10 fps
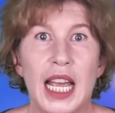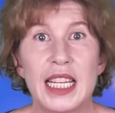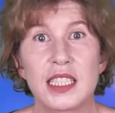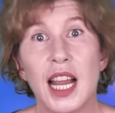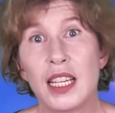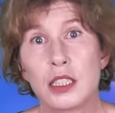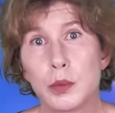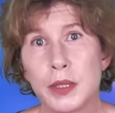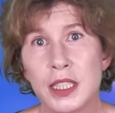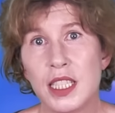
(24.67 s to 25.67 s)
And
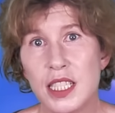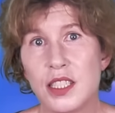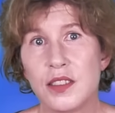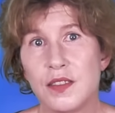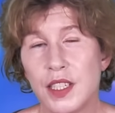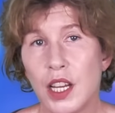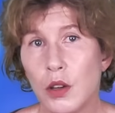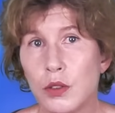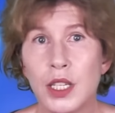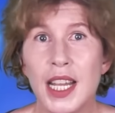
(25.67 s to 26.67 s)
Altman isn't the
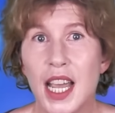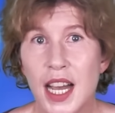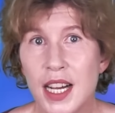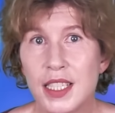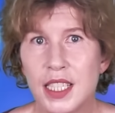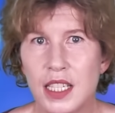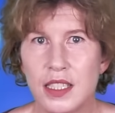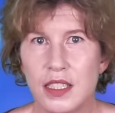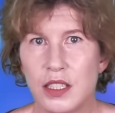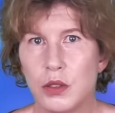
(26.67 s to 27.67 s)
only AI
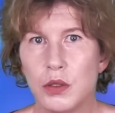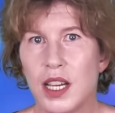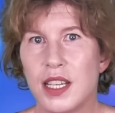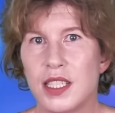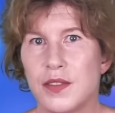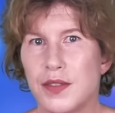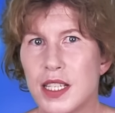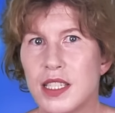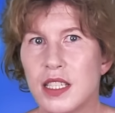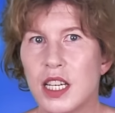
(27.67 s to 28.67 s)
guy who has a
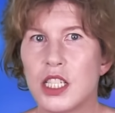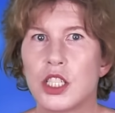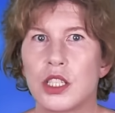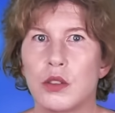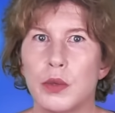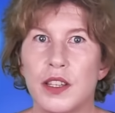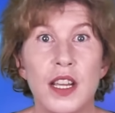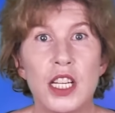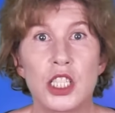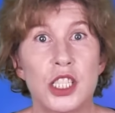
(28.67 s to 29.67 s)
fascination with
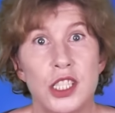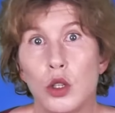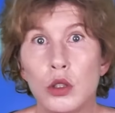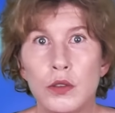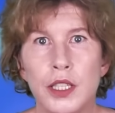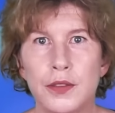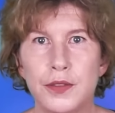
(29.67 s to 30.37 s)
solving